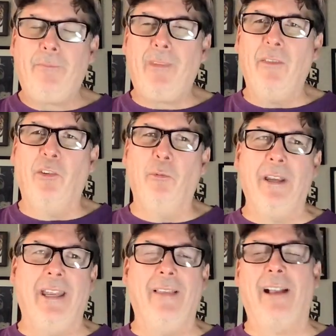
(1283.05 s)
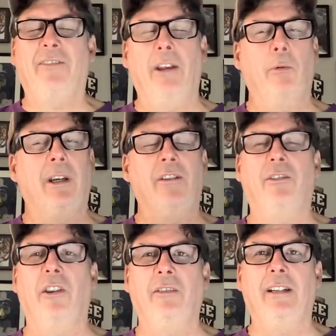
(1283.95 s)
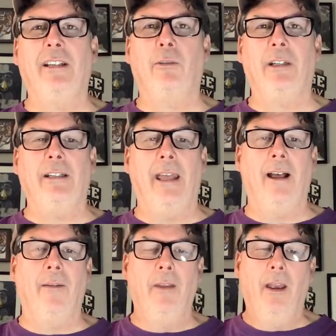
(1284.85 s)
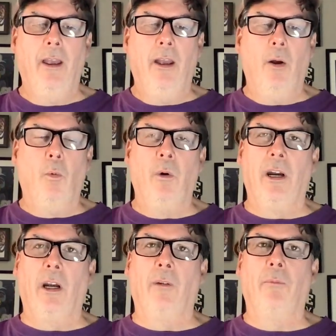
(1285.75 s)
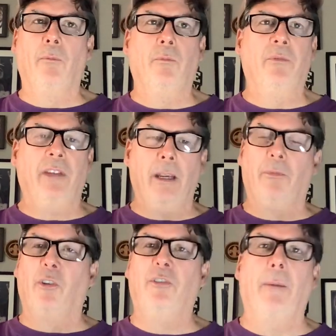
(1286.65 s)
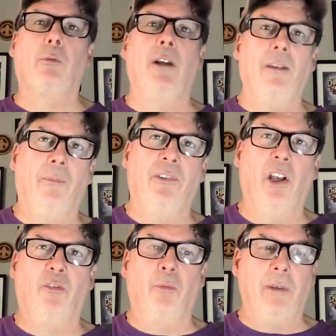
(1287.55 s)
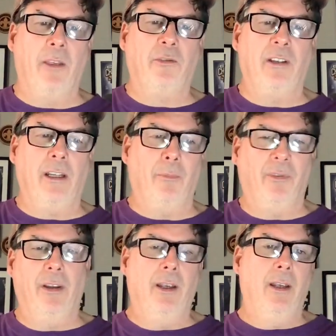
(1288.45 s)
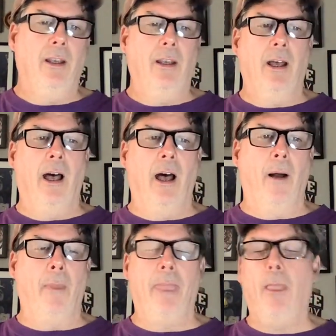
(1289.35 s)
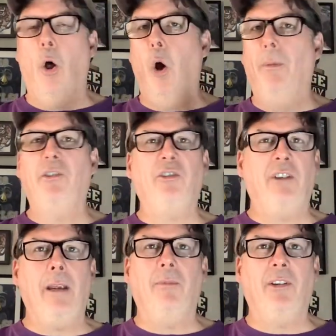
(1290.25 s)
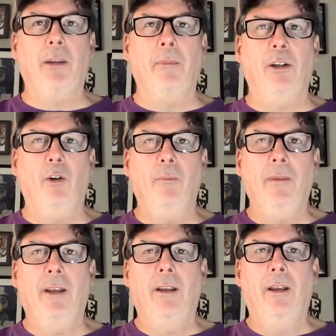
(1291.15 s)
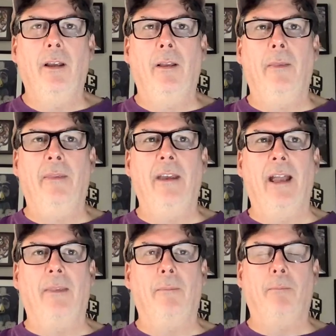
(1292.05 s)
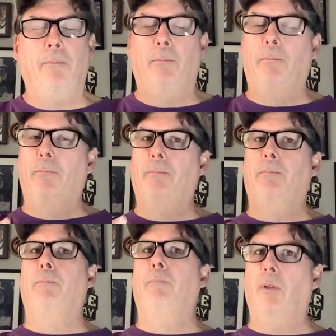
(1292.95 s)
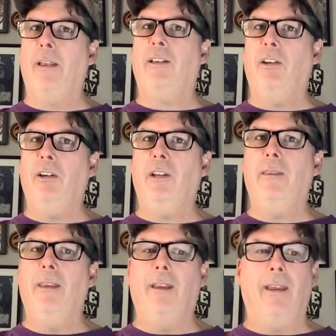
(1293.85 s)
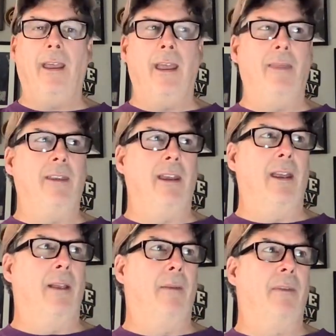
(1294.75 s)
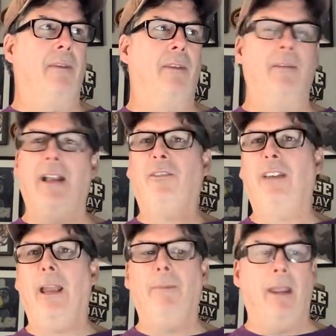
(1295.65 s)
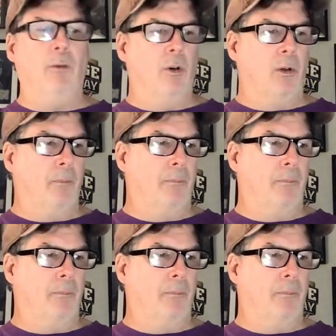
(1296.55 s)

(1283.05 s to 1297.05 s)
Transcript: this weekend. Like I said, we're getting to the nitty-gritty down where teams are separating themselves from the other teams. Whole bunch of teams in the middle that play good, and then the next game they don't